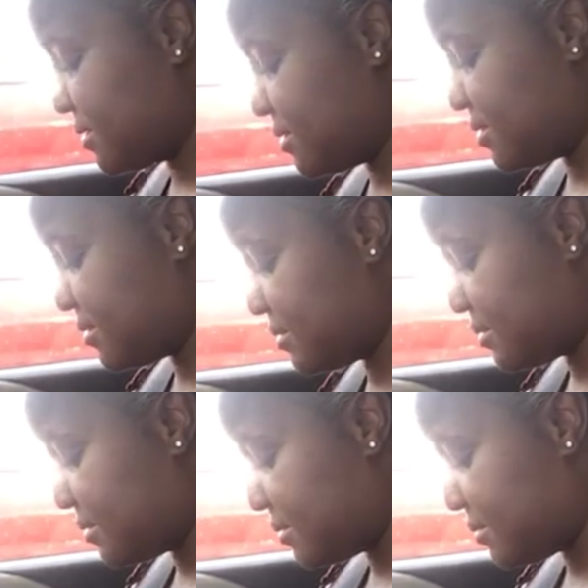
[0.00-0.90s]
Hundred dollar.
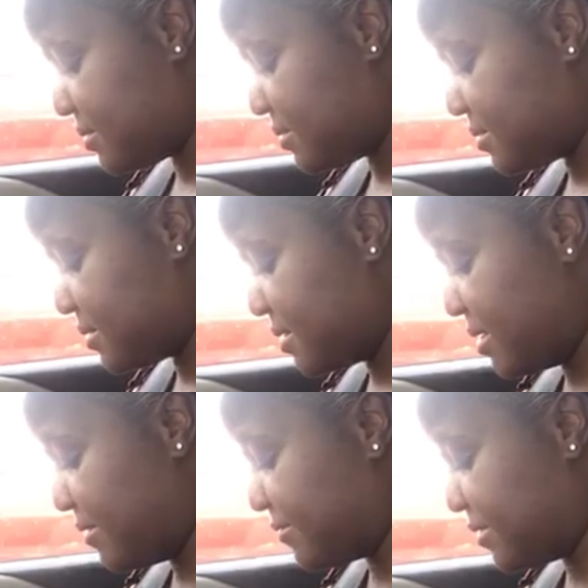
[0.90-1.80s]
Good afternoon.
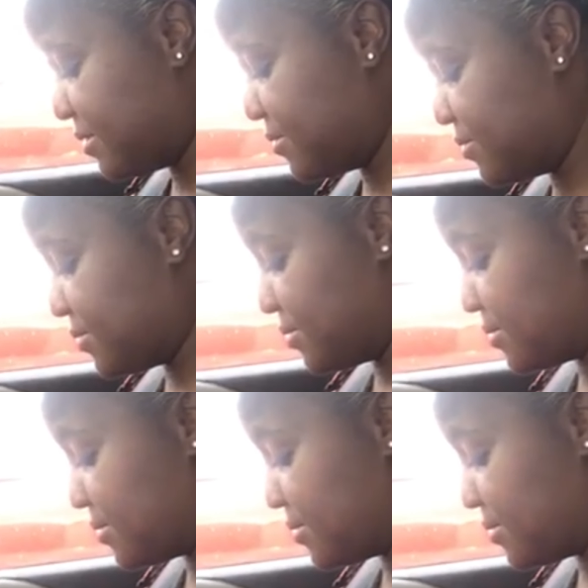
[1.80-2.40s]
Afternoon.